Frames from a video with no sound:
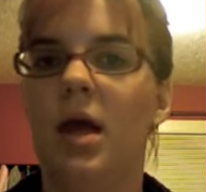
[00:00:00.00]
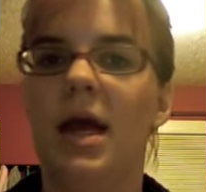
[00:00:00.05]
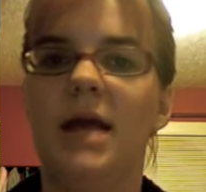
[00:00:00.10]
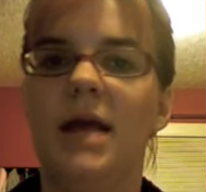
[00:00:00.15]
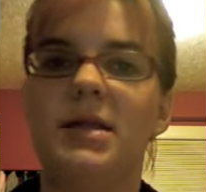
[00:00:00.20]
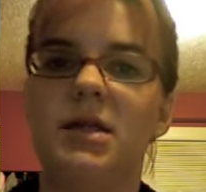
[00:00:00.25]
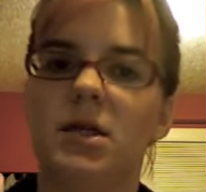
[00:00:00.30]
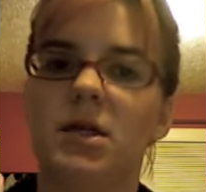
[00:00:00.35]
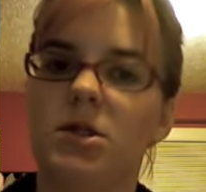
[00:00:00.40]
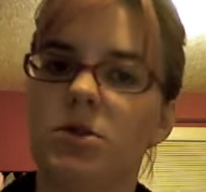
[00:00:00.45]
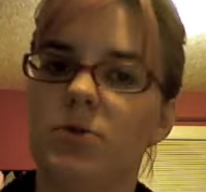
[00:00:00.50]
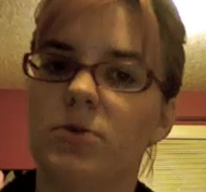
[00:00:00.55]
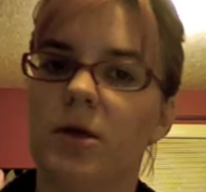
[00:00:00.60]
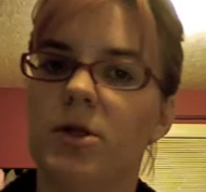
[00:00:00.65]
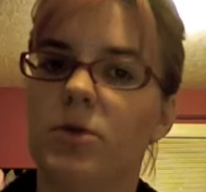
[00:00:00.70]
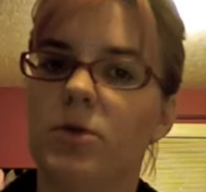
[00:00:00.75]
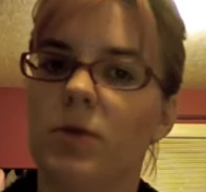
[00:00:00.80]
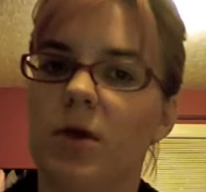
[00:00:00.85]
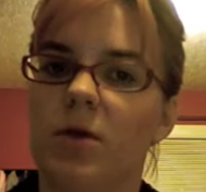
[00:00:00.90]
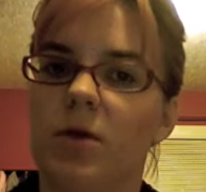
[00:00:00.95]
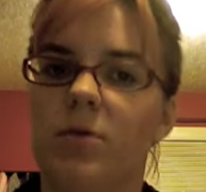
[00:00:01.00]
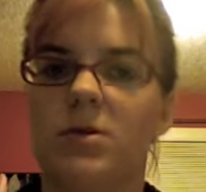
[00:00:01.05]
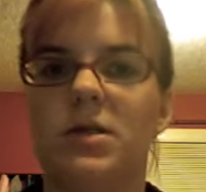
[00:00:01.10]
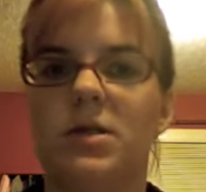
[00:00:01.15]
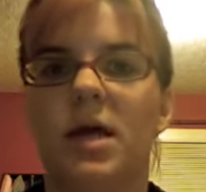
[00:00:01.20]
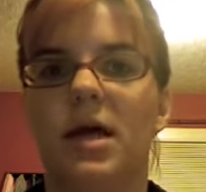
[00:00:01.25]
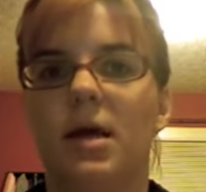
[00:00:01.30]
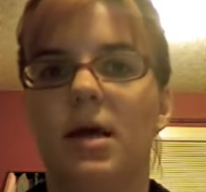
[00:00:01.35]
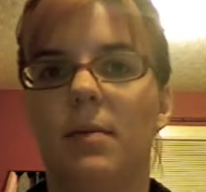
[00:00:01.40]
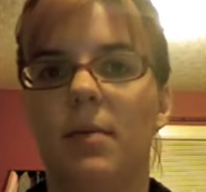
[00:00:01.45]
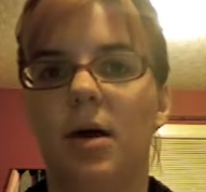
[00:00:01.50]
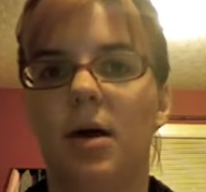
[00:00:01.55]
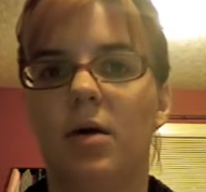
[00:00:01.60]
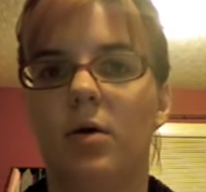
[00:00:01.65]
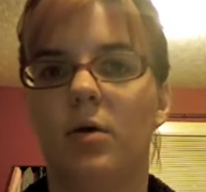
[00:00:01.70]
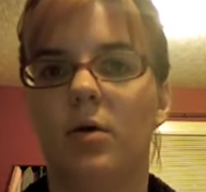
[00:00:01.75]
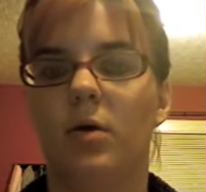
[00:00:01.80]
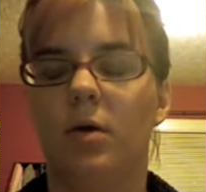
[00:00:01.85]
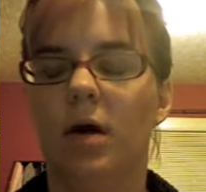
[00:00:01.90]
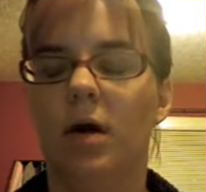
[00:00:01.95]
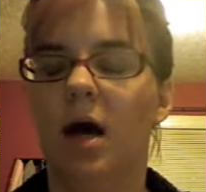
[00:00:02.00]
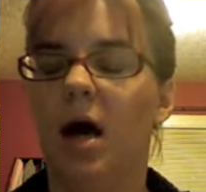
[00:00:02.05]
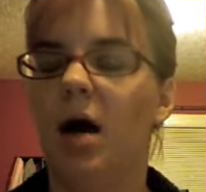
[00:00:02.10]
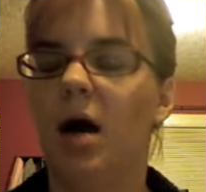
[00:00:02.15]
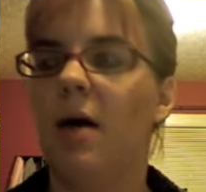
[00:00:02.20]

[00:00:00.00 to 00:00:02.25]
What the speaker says: it's going to stretch weird or it's not going to buckle.